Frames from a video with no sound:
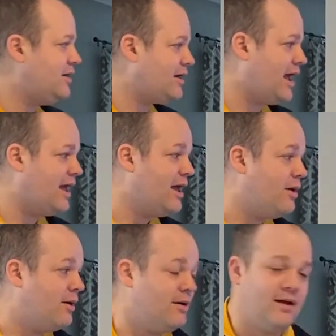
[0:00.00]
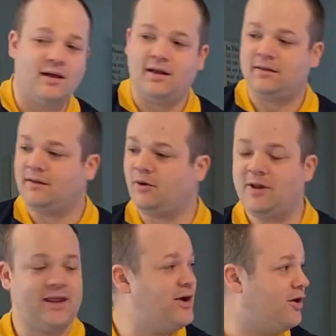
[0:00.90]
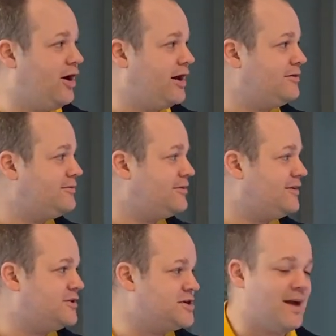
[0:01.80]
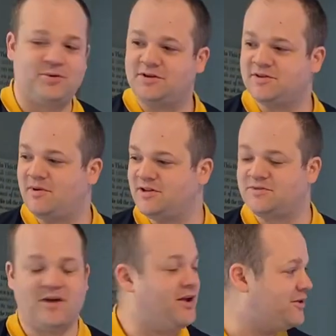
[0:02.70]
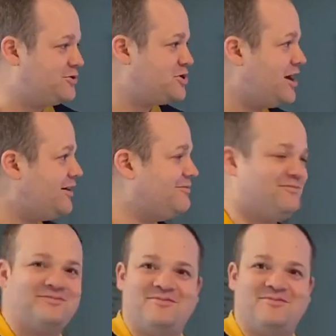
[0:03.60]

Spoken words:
Okay, a little bit later on in the chapter, somebody just fell out of their chair.